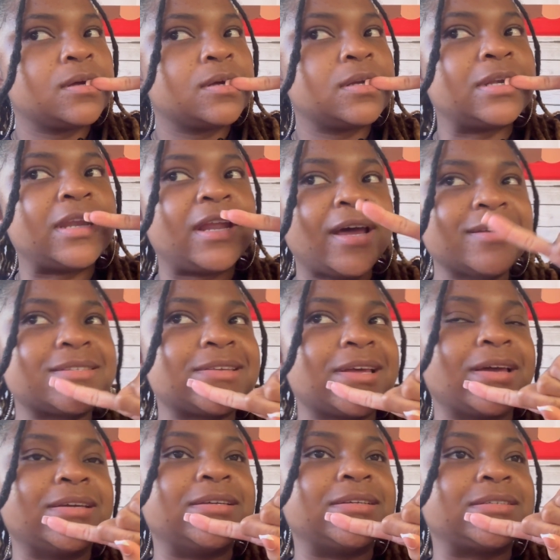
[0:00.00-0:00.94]
not
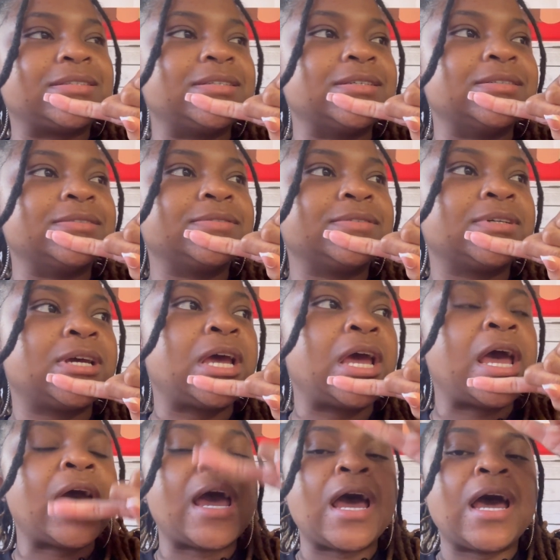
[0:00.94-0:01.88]
science stuff.
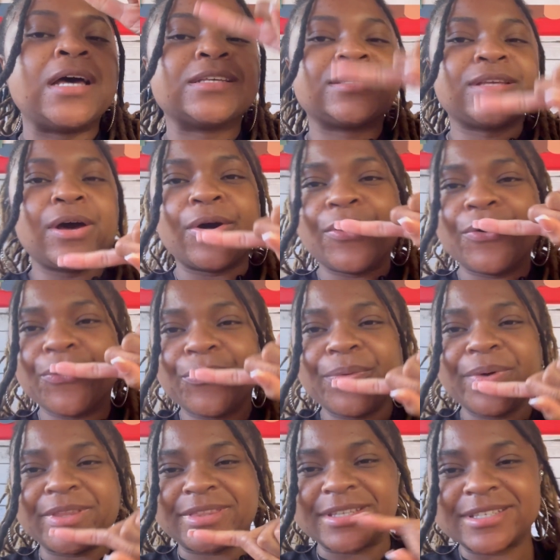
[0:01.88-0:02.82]
So
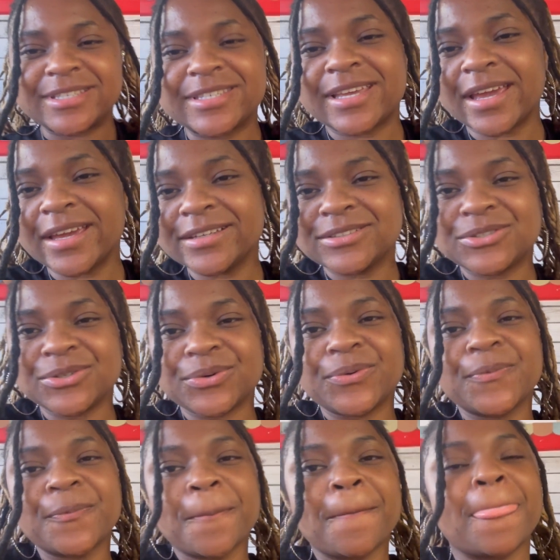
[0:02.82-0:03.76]
with the
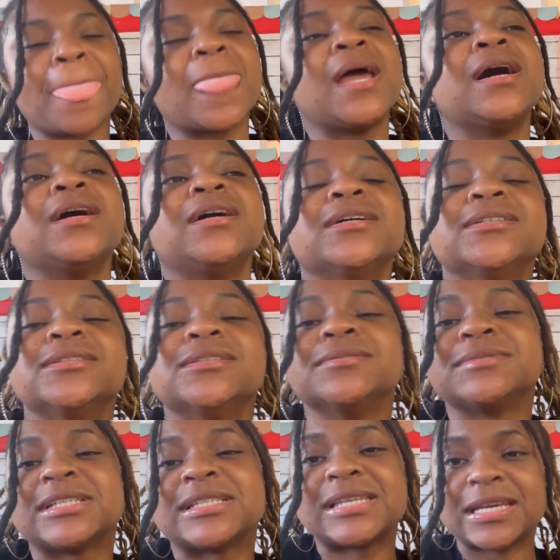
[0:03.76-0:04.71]
schedule,
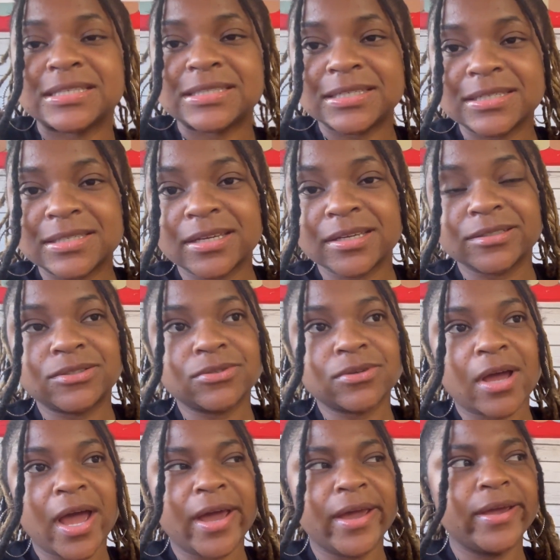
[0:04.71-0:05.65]
the testing
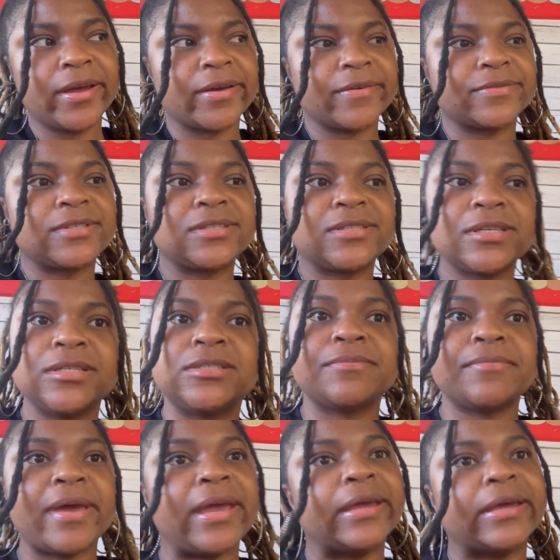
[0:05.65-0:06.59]
schedule, I have to teach
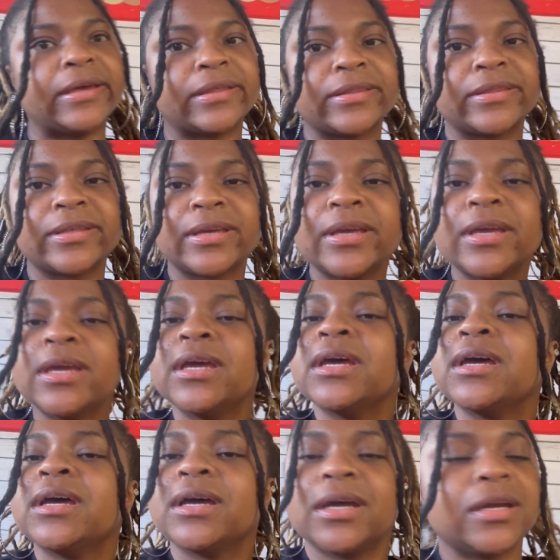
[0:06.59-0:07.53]
math
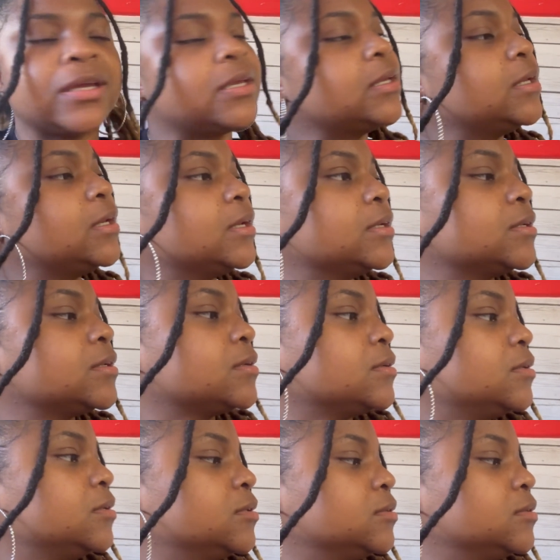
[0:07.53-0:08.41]
again